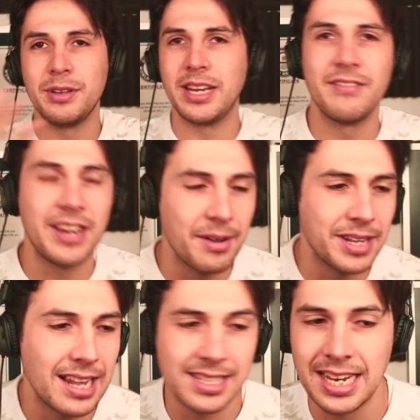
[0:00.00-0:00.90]
We did a video with
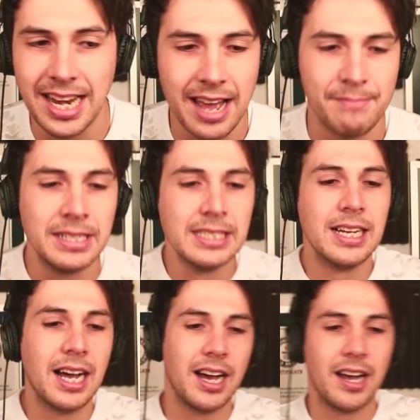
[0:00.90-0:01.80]
Dan TDM
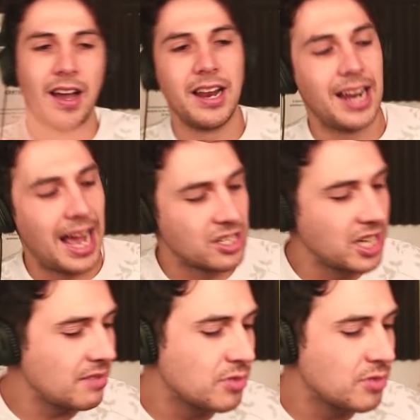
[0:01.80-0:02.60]
earlier last year.